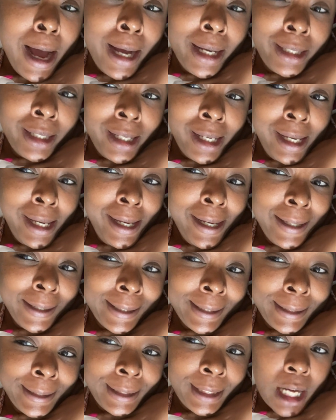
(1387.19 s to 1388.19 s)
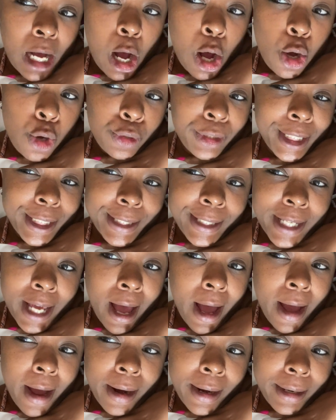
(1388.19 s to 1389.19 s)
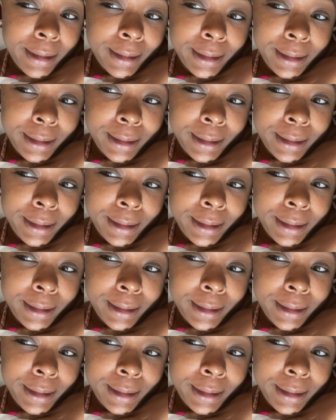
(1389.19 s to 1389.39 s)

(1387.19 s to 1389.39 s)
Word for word: See? Old and tired.